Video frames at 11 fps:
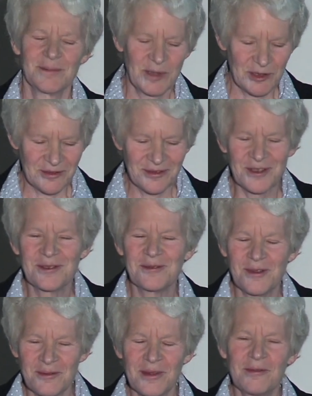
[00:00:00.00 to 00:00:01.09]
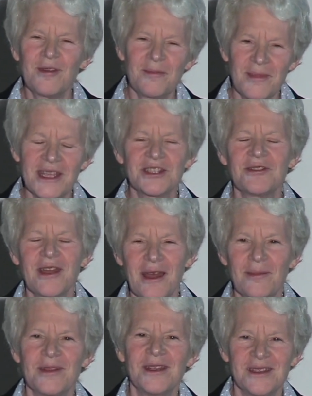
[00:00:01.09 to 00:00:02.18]
Beautiful. What makes you
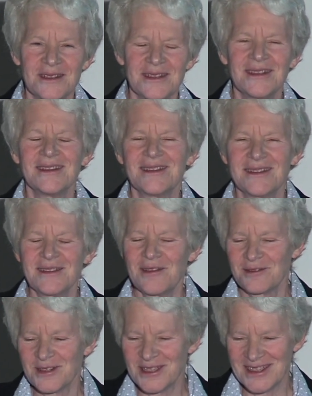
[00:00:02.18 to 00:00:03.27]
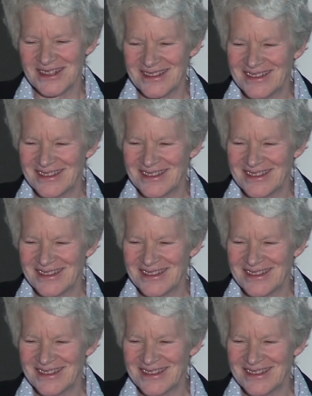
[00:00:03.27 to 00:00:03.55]
happy? Lovely.